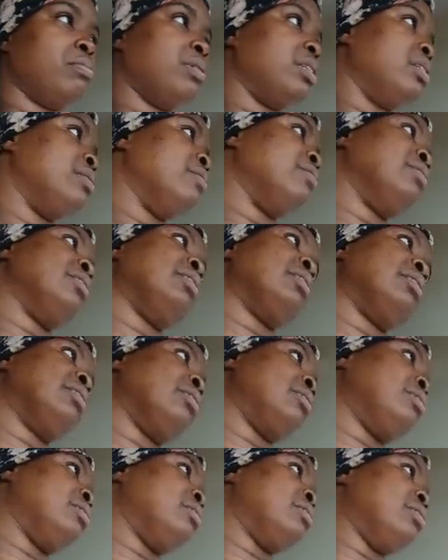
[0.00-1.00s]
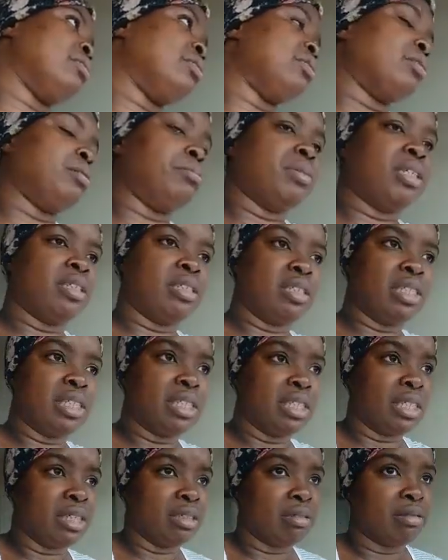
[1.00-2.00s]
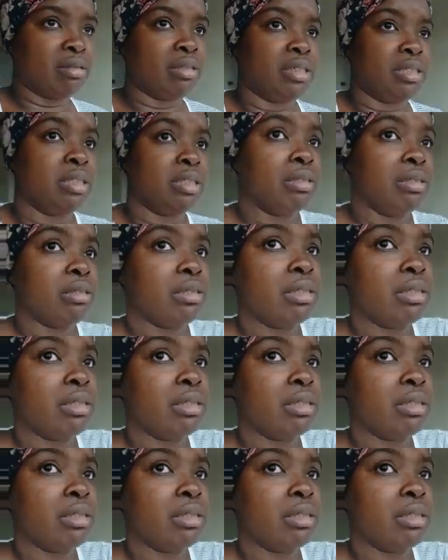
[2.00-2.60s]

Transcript: But I mean, shit. But